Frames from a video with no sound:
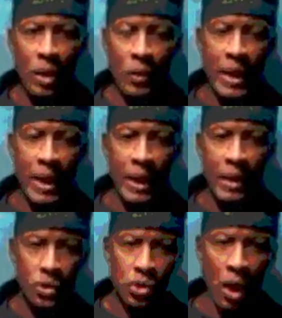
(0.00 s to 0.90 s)
Okay,
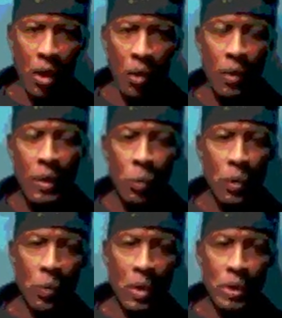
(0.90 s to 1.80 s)
so
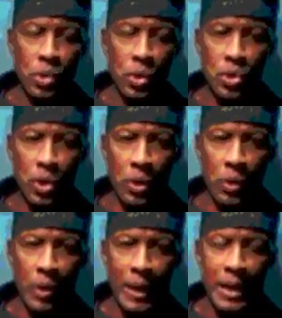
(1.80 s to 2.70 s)
what I want you to
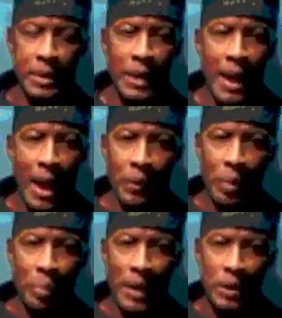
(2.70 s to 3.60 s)
do is I'm
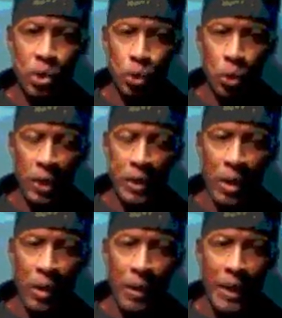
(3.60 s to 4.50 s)
going to play a
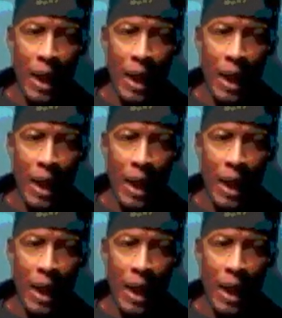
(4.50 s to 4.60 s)
surdo.